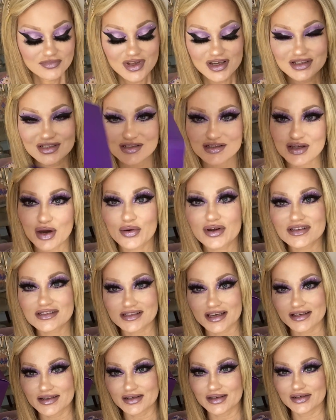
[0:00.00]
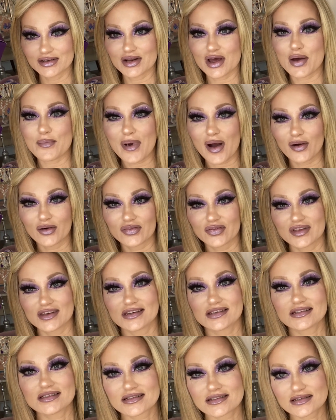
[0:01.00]
so excited about
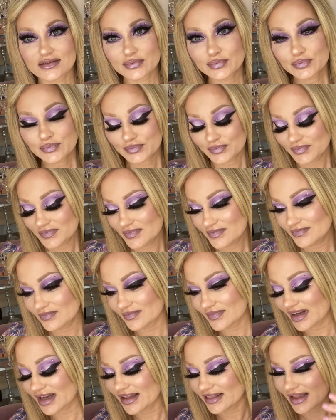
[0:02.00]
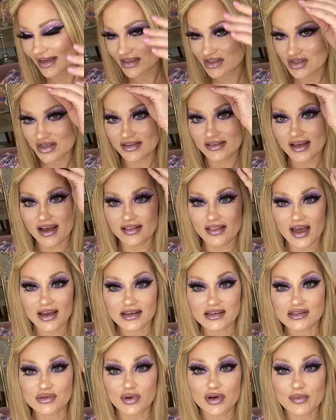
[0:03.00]
this collection.
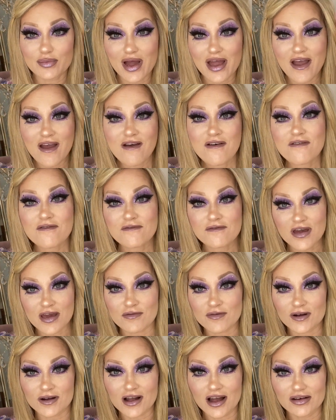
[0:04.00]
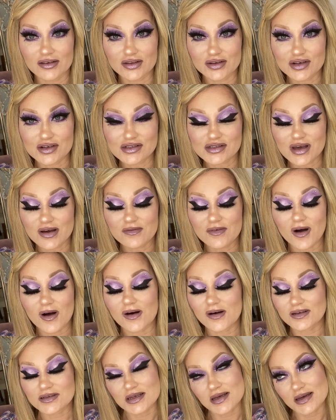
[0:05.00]
Lilac is one of my favorite colors of
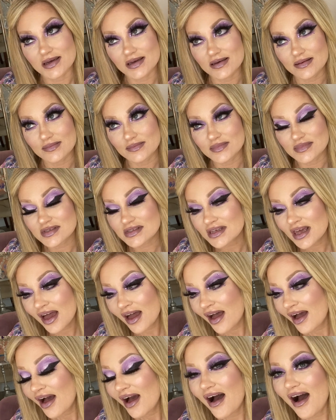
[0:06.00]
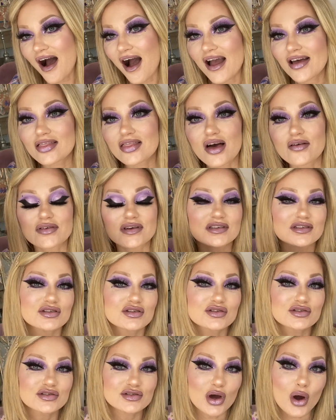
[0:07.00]
all times. I love it
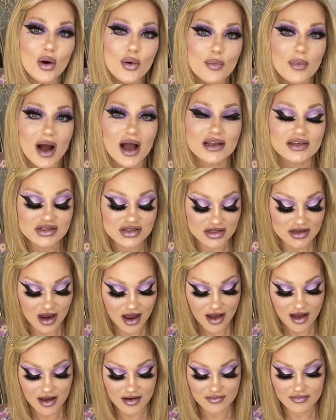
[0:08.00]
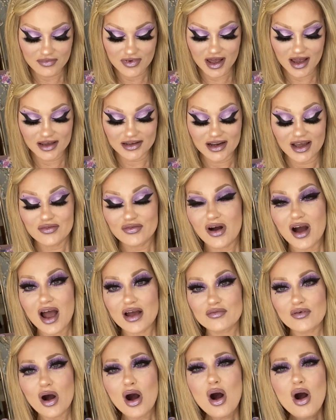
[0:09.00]
so much, and
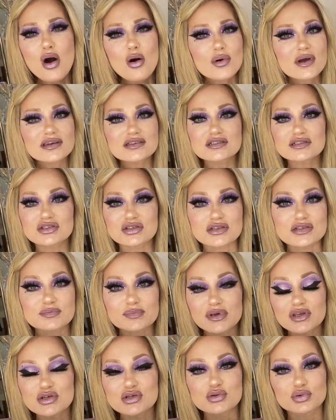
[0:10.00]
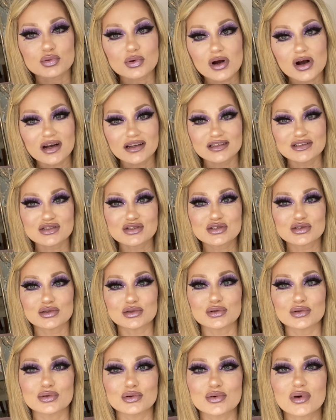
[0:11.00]
I've always just been drawn
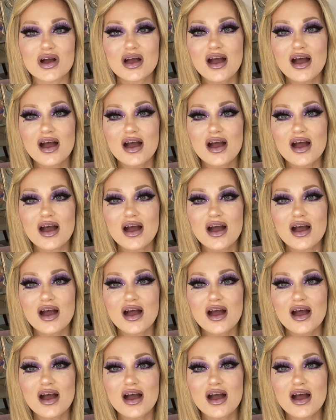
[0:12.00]
to